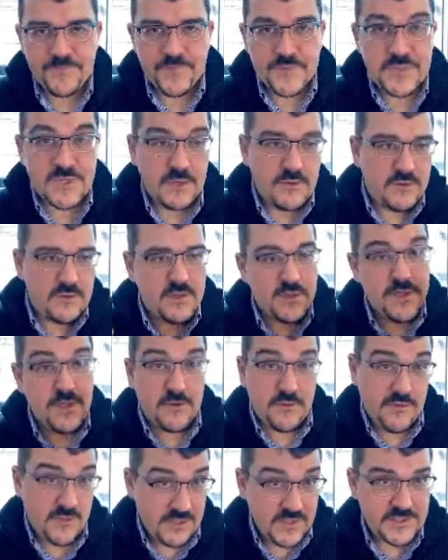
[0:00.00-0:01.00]
so yeah,
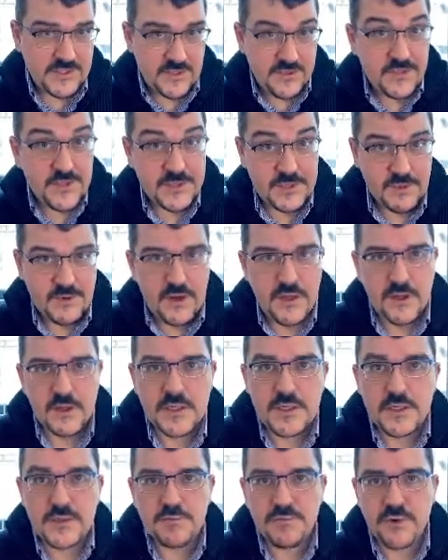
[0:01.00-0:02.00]
these are all
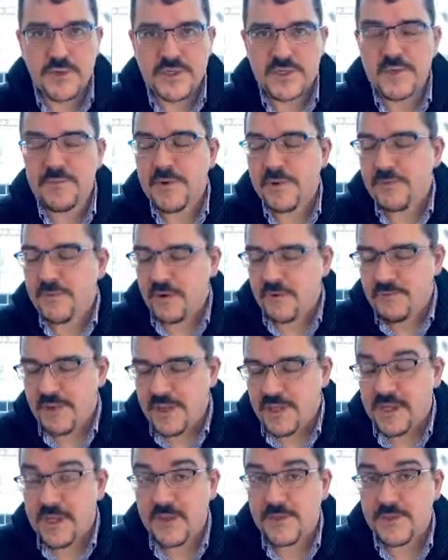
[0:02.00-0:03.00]
good points that people are
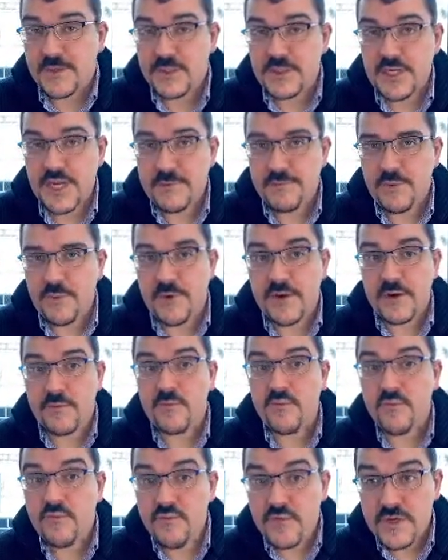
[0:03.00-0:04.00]
making in the chat, but what
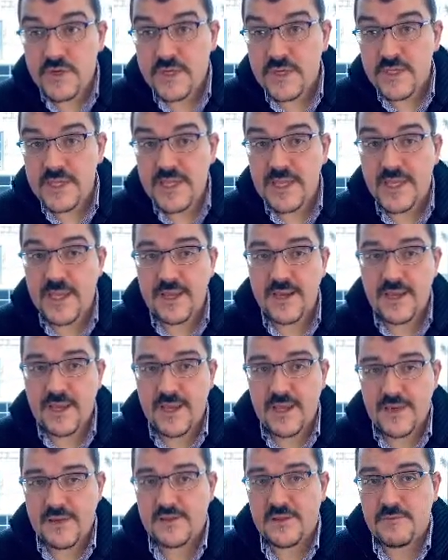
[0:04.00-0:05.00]
I'm really getting
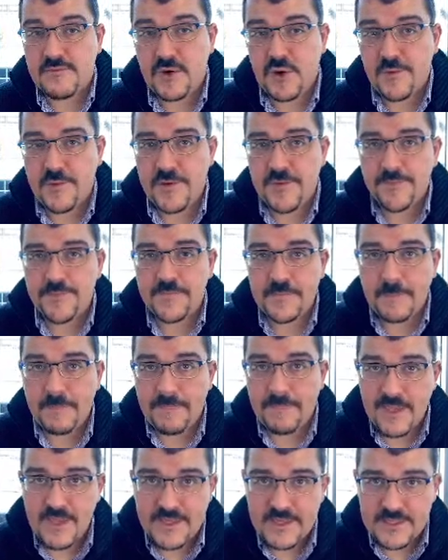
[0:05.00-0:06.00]
at the moment
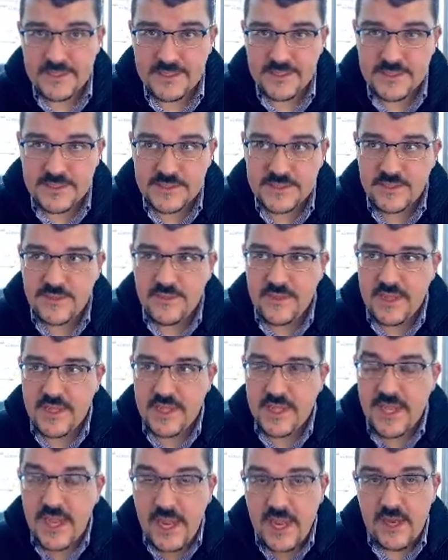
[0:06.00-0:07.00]
is the
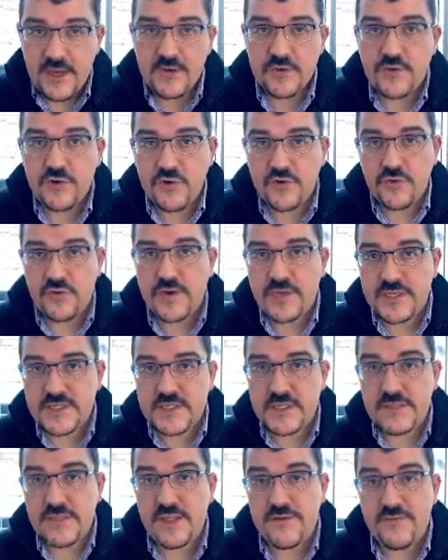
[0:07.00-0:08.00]
increased
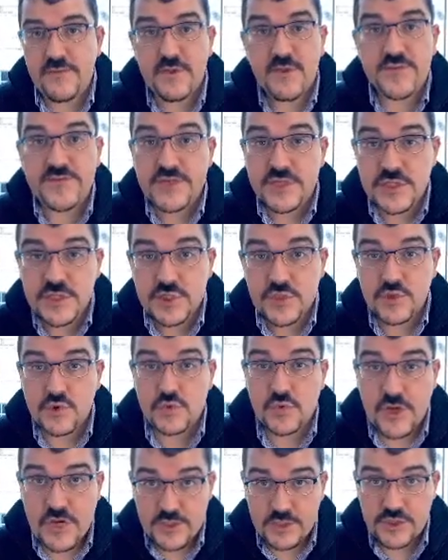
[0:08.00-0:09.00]
level of
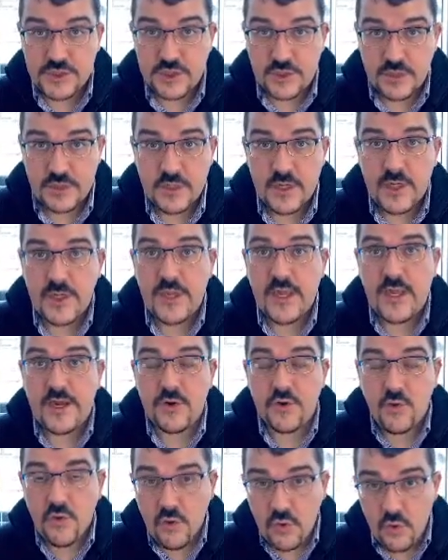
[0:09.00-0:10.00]
structure and
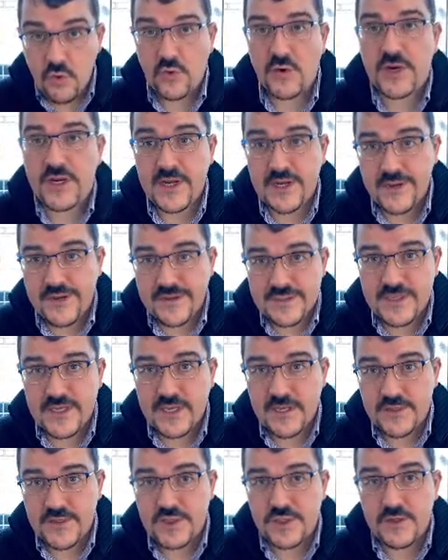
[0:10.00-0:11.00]

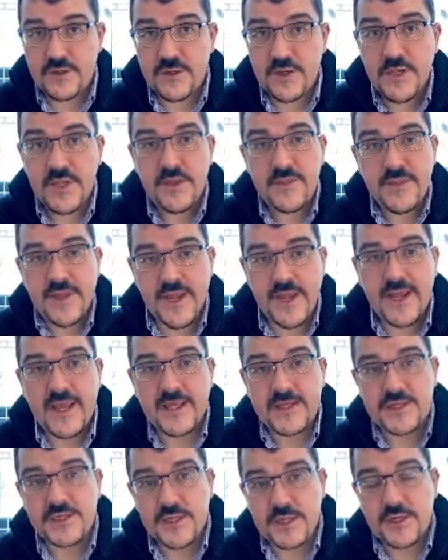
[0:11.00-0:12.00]
organization that
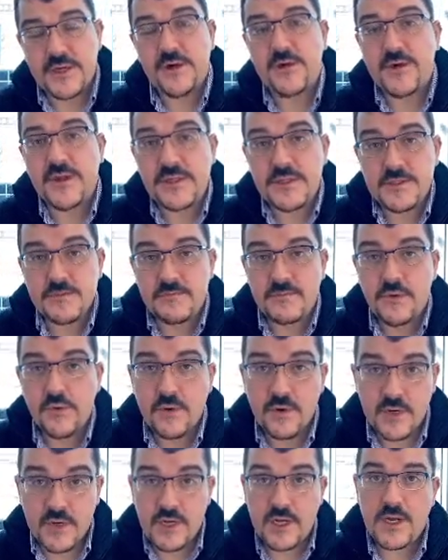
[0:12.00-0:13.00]
has to go into
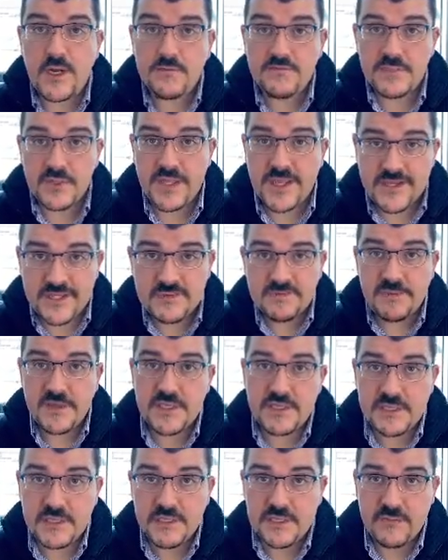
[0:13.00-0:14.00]
more complex
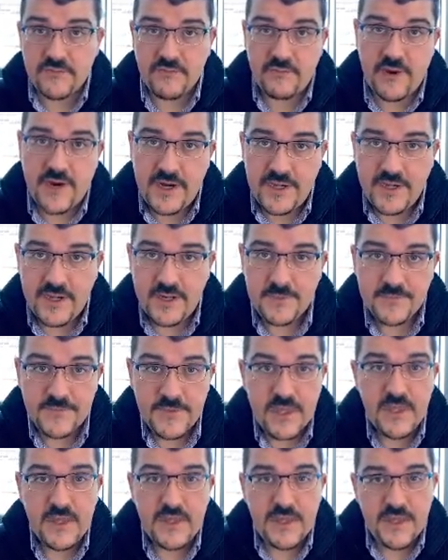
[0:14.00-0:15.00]
pieces of writing.
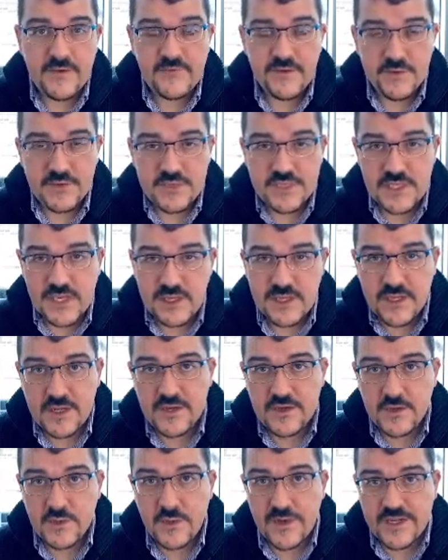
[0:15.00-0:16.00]
If you're sending a
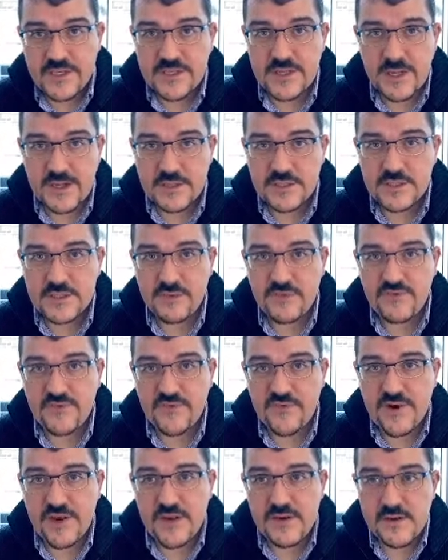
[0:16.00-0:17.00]
quick text to a
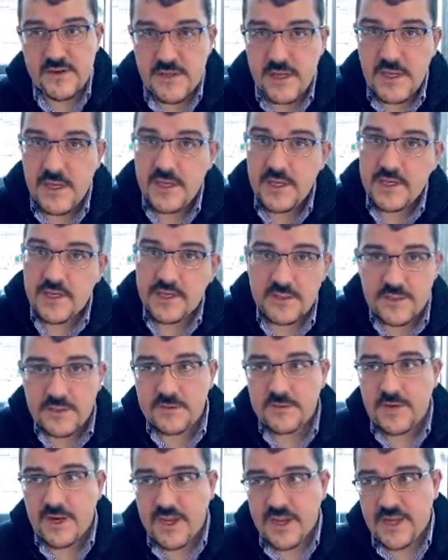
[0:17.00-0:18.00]
friend, you
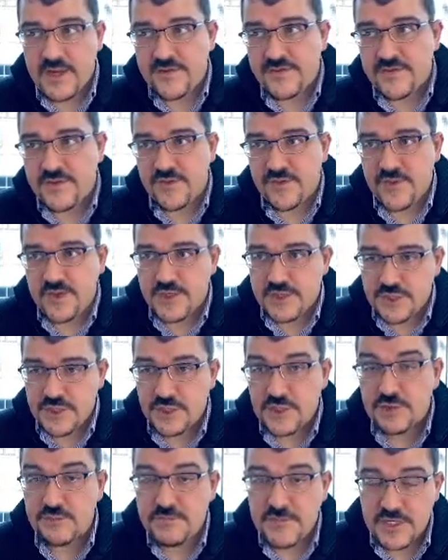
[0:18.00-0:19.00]
don't have to think
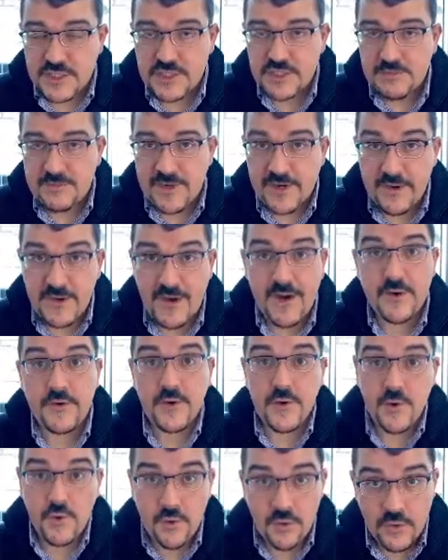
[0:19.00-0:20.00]
too much about how
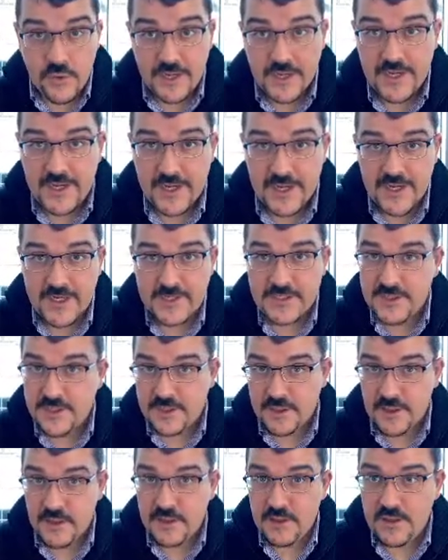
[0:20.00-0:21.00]
to organize it
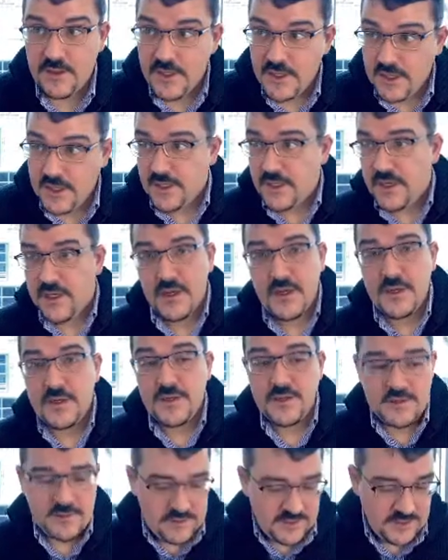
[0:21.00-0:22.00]
all.
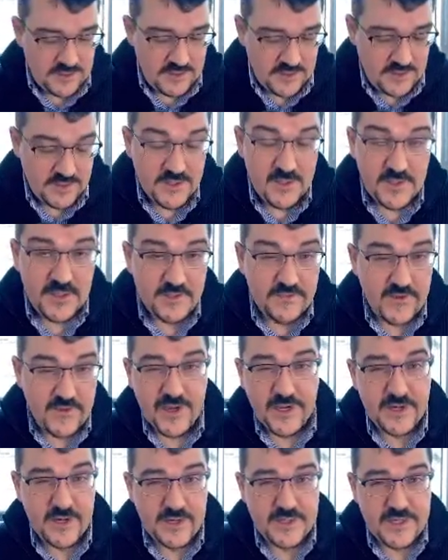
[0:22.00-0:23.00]
If I
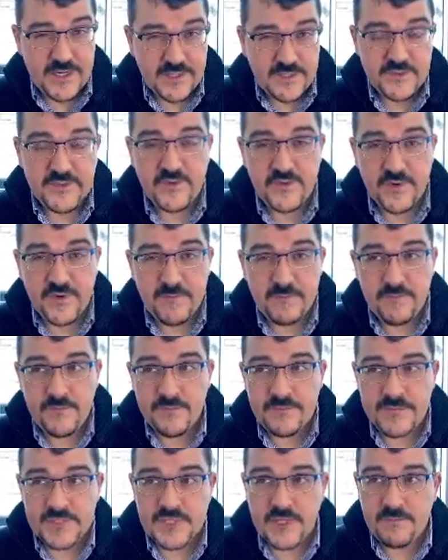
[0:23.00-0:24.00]
got a text
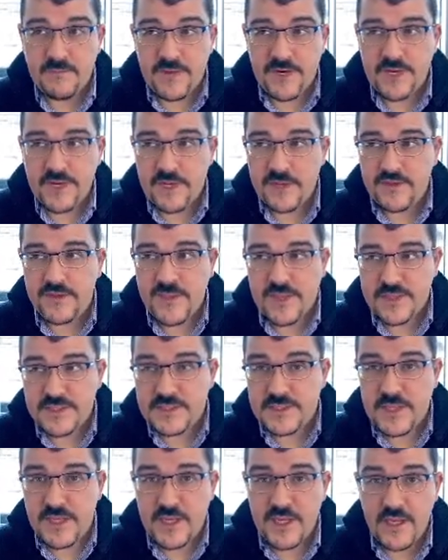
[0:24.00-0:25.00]
from somebody that
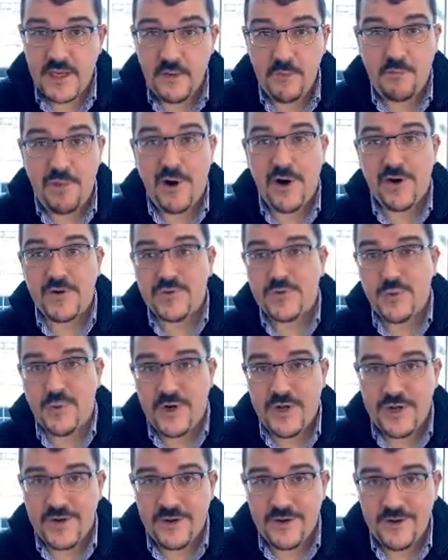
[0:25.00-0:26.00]
said part
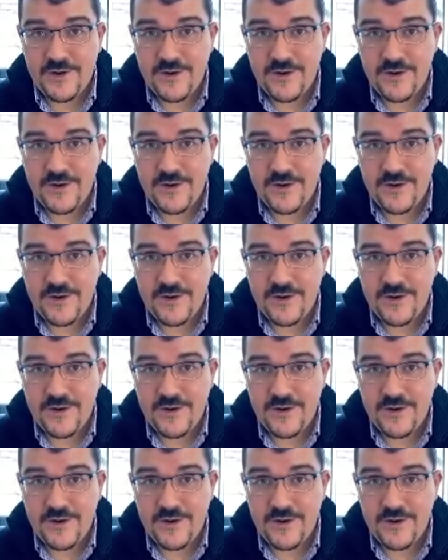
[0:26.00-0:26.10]
1,